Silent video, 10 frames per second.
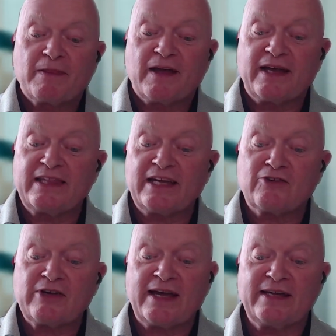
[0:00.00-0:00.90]
And they
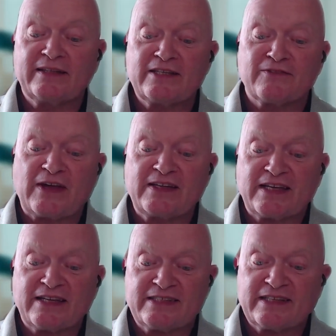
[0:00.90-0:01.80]
create these
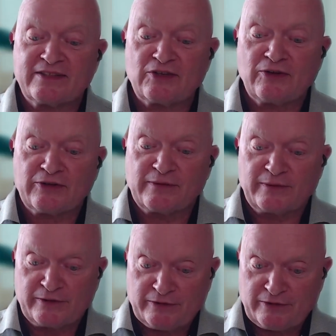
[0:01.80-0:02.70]
fantastic
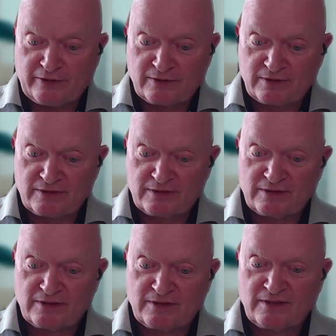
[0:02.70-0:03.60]
documents.
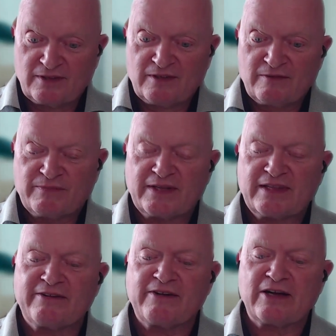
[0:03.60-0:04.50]
But
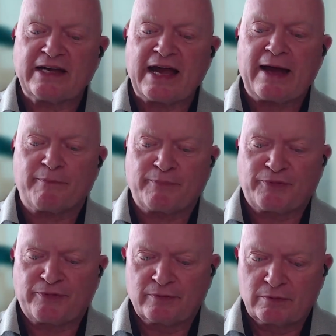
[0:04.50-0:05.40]
there are
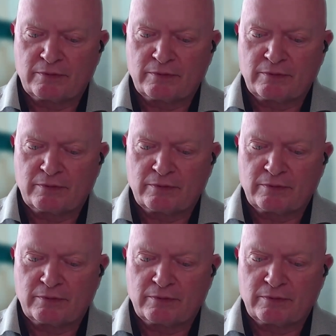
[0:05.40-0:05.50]
gaps.